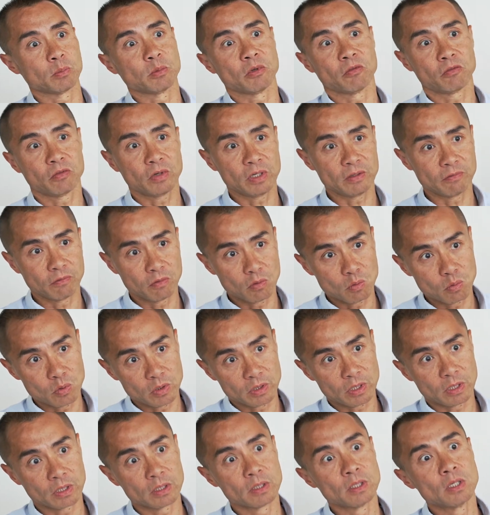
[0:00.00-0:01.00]
the freight
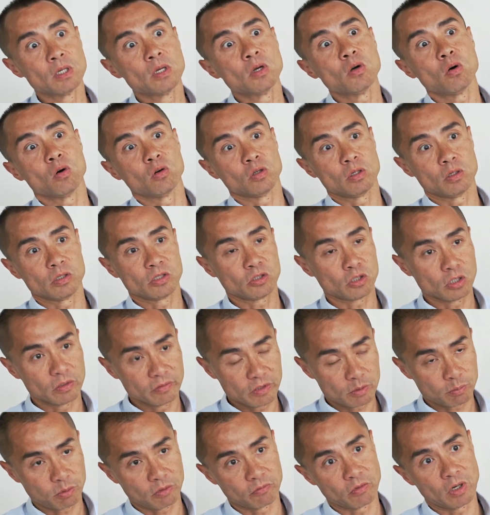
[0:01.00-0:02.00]
forwarder or the
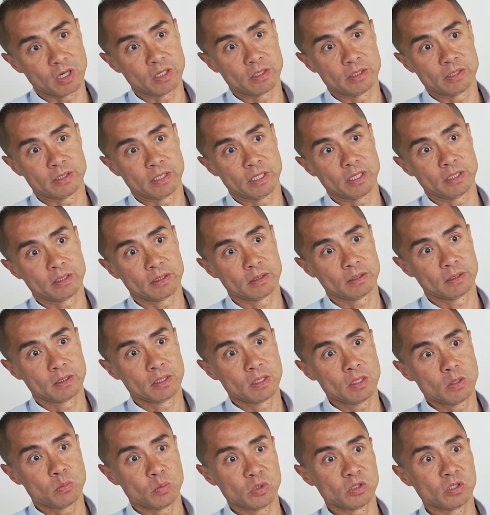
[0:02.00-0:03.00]
service provider's end,
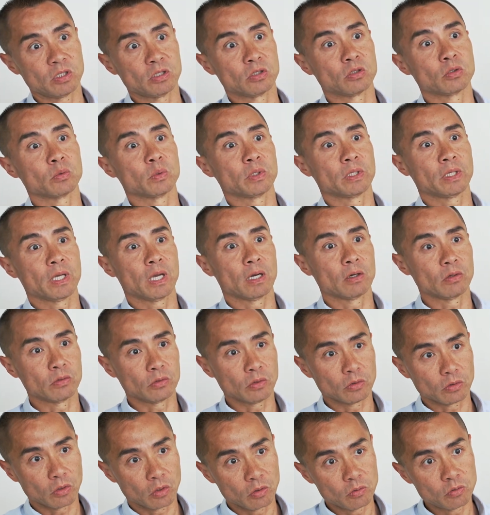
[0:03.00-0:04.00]
which is doing our
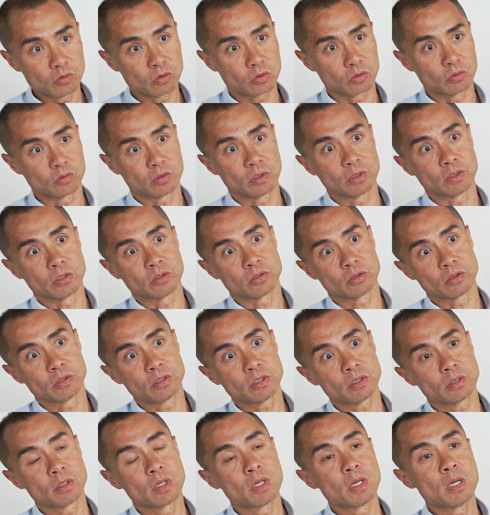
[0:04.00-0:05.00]
own due
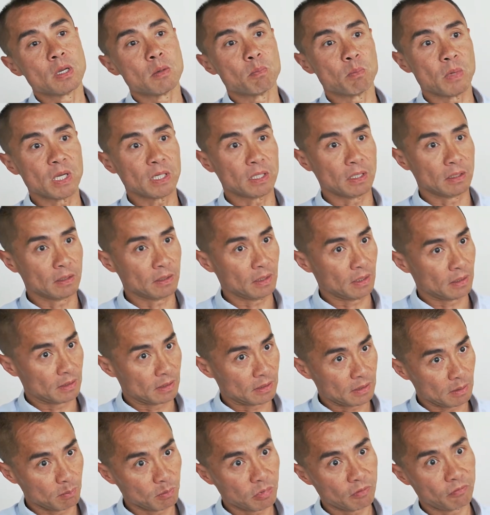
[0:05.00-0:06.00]
diligence, making things
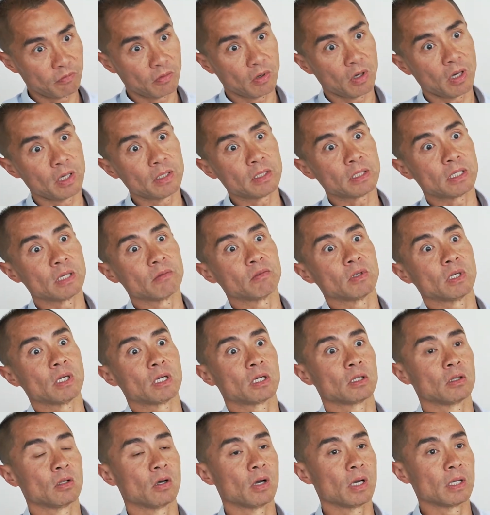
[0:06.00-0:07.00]
simplified, giving a
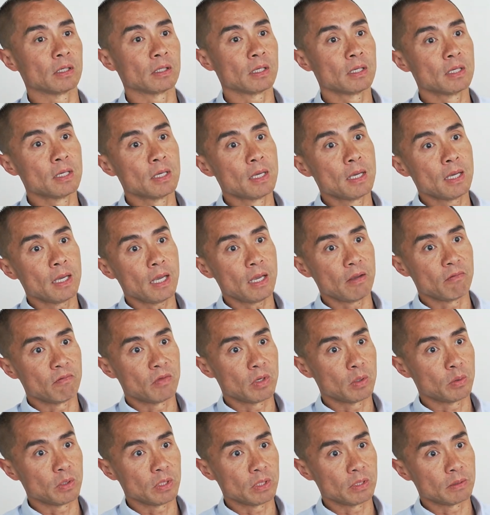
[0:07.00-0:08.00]
client a
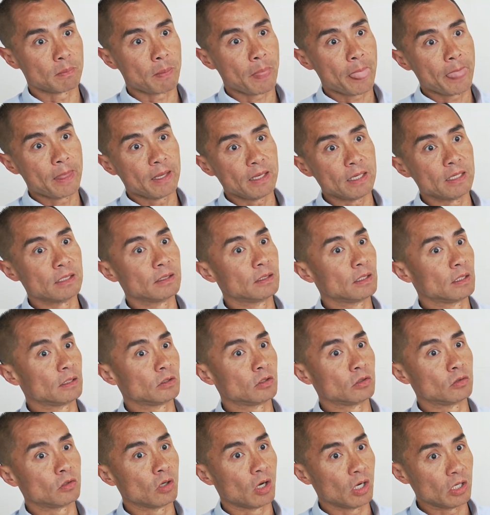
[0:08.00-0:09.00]
very easy
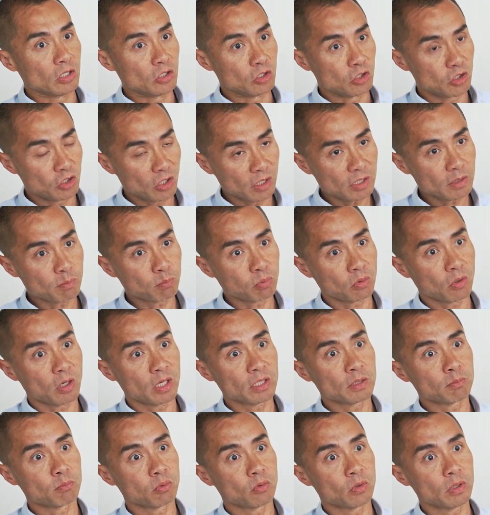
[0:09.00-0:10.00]
to digest
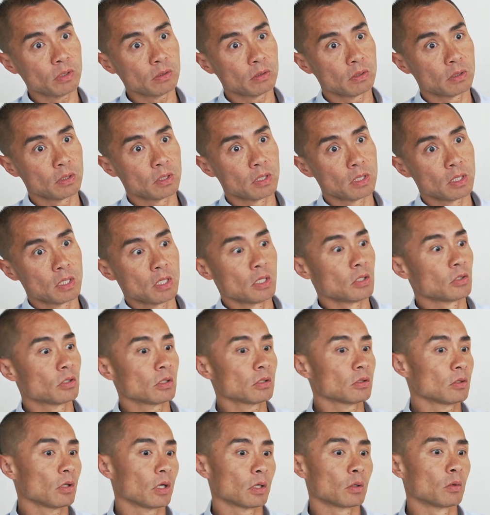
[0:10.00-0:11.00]
price point.
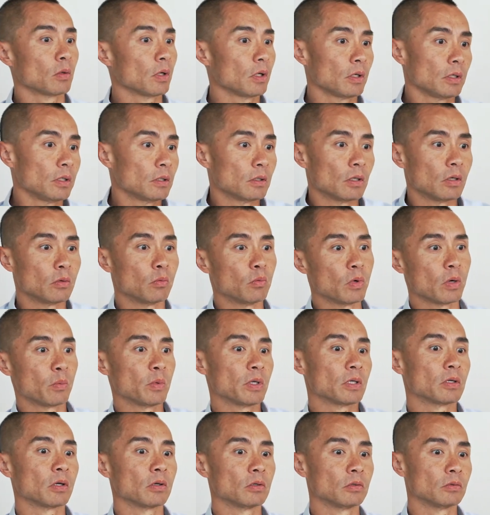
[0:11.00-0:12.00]
Just like, when
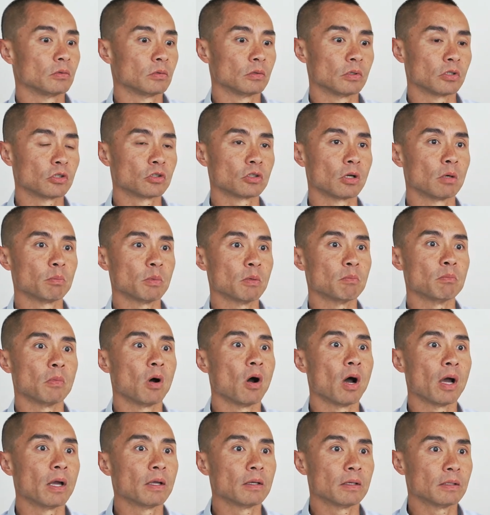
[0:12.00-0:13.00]
we go to the shop and
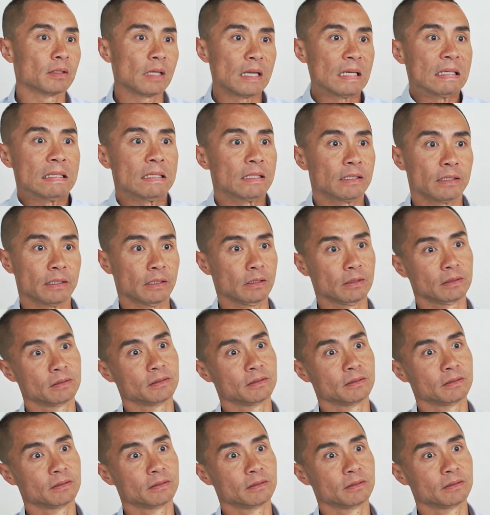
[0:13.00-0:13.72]
buy anything,